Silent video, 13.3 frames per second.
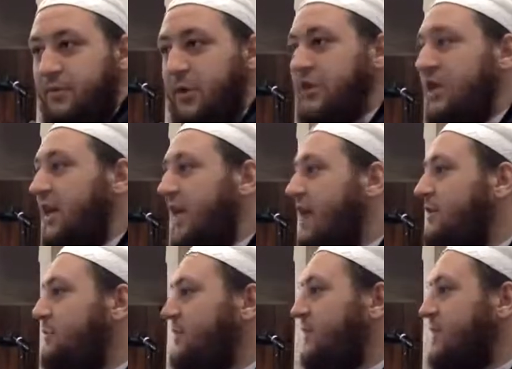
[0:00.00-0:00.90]
What she
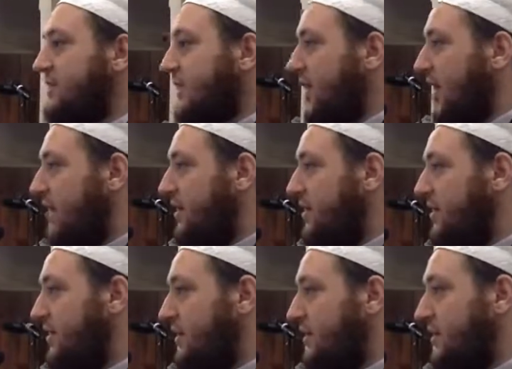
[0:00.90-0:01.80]
likes, what she doesn't
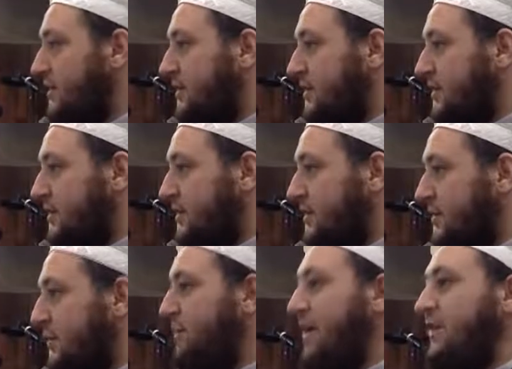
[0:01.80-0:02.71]
like.
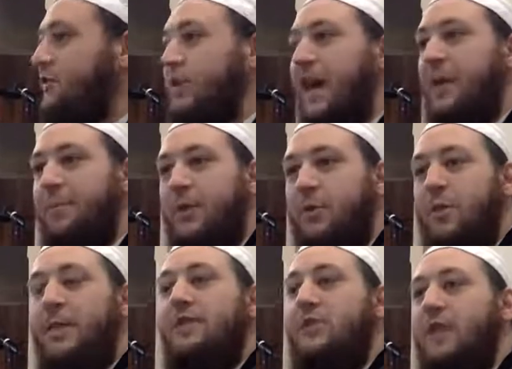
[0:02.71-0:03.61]
What makes you happy,
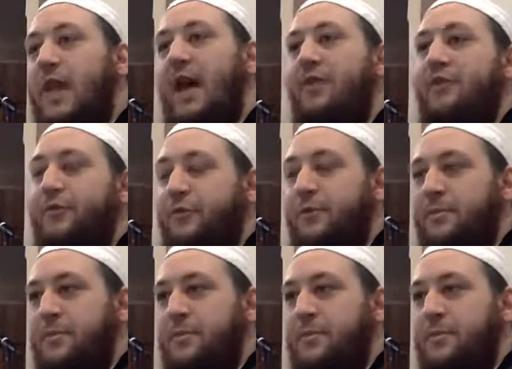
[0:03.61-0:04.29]
what makes you laugh.